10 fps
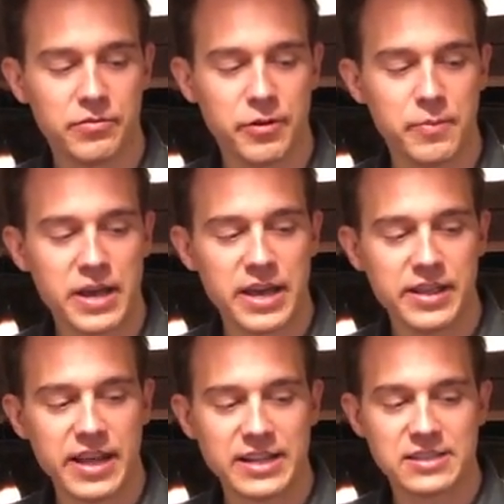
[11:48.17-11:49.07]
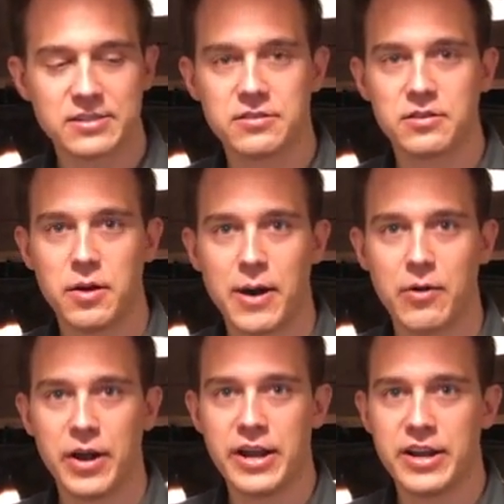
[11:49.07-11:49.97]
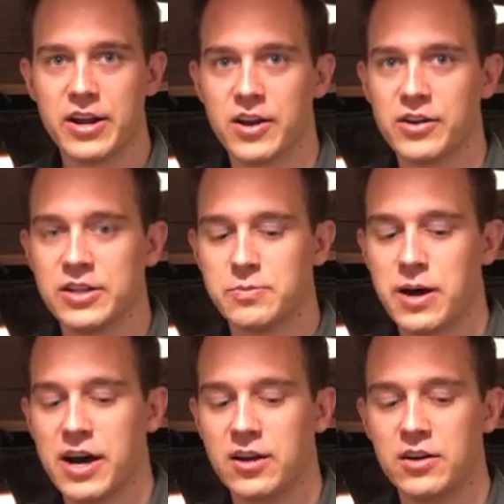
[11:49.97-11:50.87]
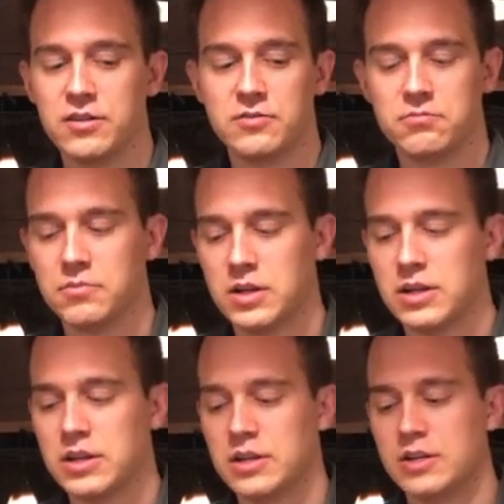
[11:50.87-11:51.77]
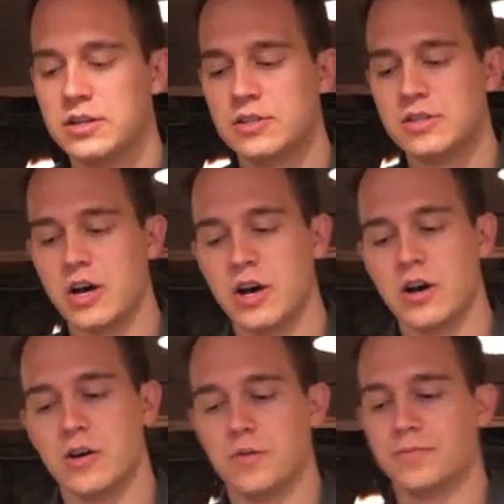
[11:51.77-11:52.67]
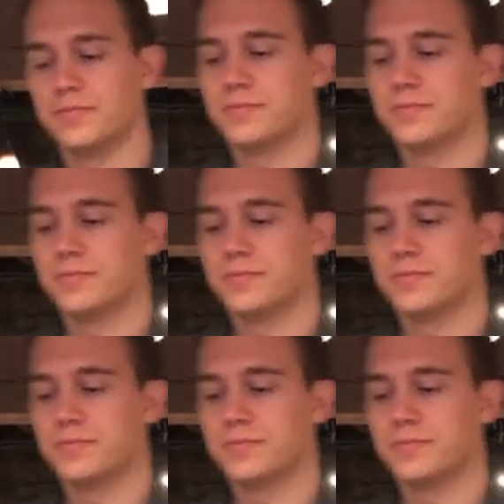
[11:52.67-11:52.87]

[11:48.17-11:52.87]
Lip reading: For me, that's about right here on this bottle. So